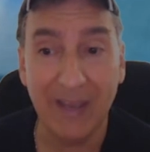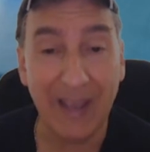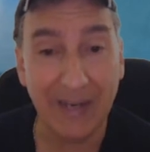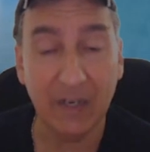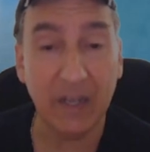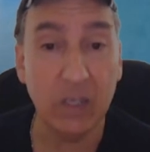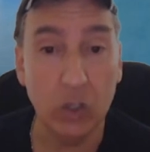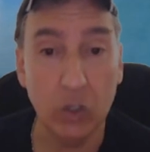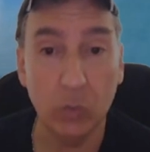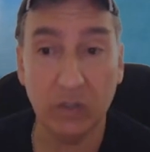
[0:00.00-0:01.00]
and they like
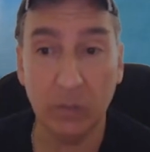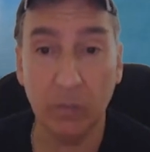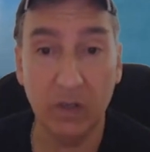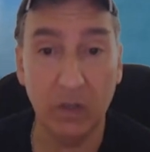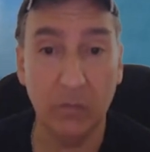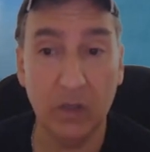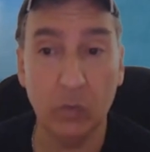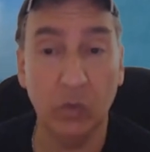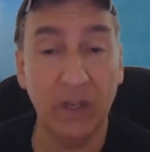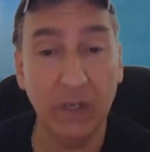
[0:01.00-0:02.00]
you as an
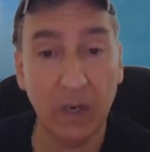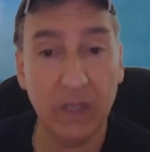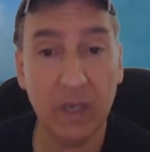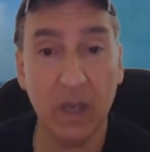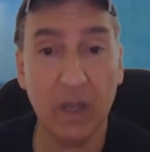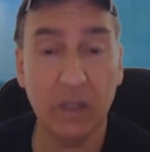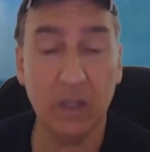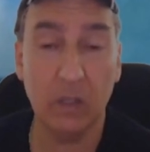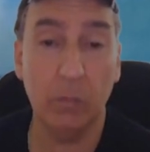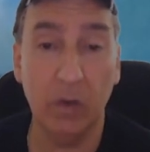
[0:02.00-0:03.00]
individual, and they like the
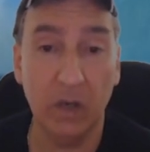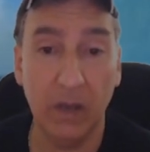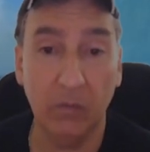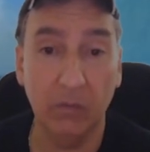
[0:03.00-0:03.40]
content you're putting out.